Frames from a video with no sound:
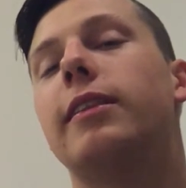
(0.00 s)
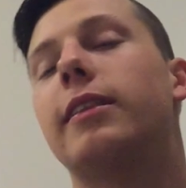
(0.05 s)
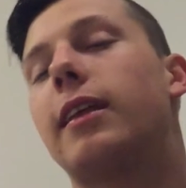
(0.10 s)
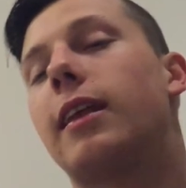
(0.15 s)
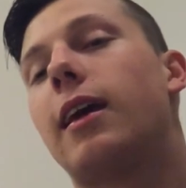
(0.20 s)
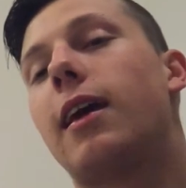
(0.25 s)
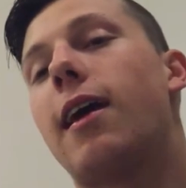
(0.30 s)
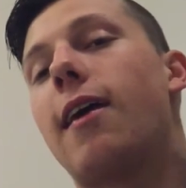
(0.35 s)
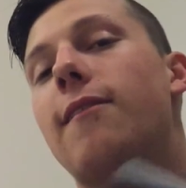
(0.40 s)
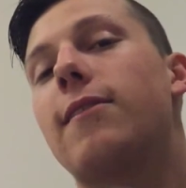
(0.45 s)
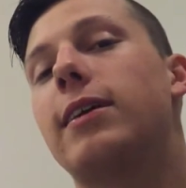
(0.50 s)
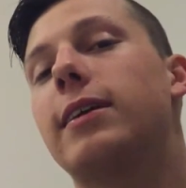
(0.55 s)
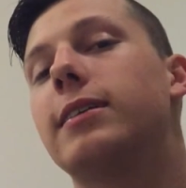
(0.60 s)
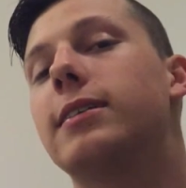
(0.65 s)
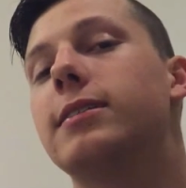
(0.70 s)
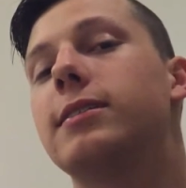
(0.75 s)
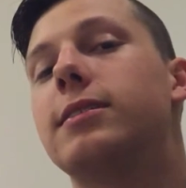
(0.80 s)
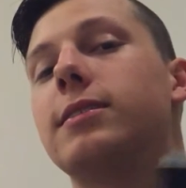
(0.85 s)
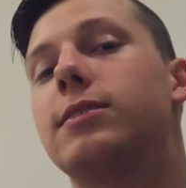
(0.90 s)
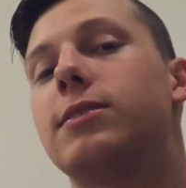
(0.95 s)
and then I'll have a
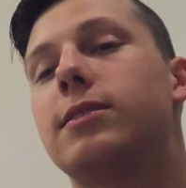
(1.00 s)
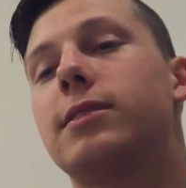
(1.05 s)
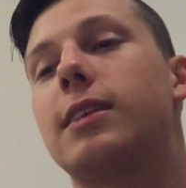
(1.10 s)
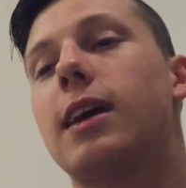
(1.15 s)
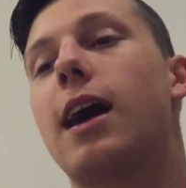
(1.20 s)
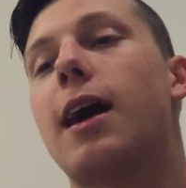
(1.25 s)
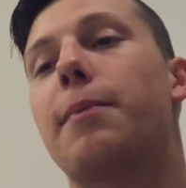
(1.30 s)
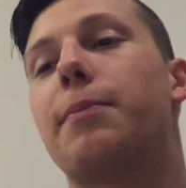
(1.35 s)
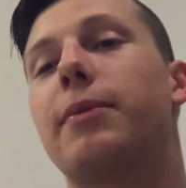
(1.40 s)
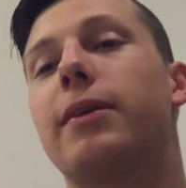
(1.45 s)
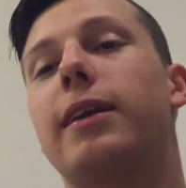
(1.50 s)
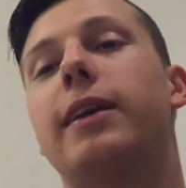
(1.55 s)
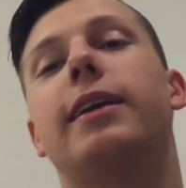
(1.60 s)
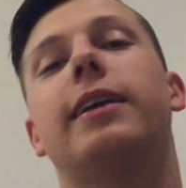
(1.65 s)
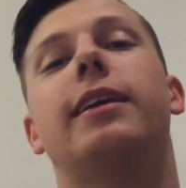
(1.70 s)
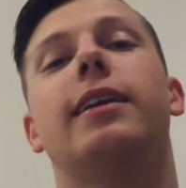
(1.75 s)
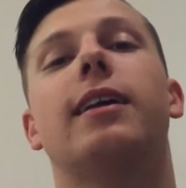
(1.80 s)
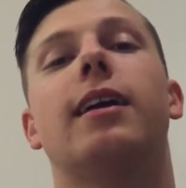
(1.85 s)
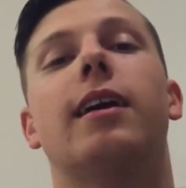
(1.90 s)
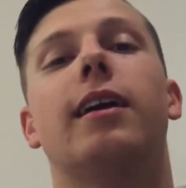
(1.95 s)
stop
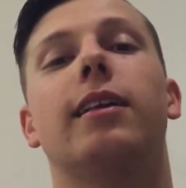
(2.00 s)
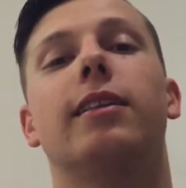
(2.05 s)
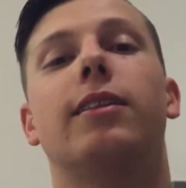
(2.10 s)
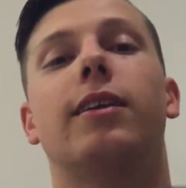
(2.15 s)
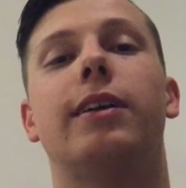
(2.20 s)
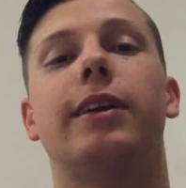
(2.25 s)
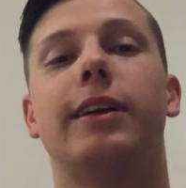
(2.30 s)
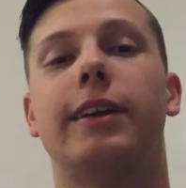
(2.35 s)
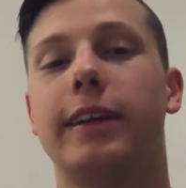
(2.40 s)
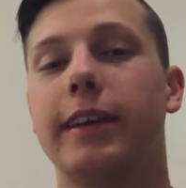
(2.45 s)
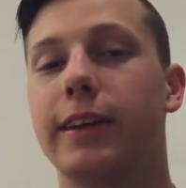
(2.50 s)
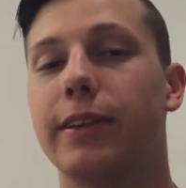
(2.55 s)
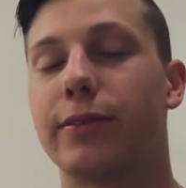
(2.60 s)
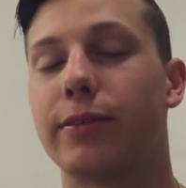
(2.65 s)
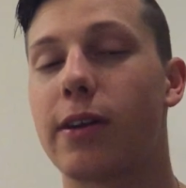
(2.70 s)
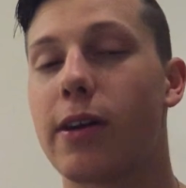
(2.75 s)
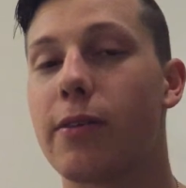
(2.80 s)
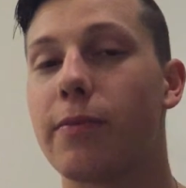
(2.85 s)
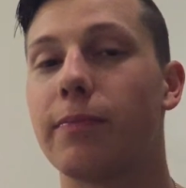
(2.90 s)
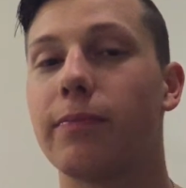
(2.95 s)
in uh, London
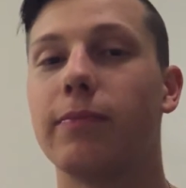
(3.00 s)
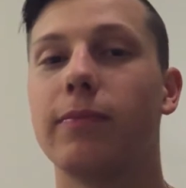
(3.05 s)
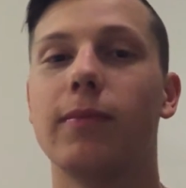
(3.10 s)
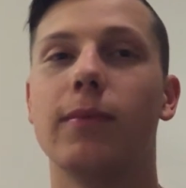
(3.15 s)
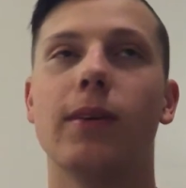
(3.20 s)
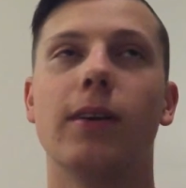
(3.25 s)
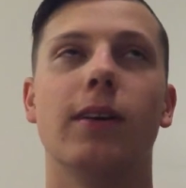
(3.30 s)
Heathrow.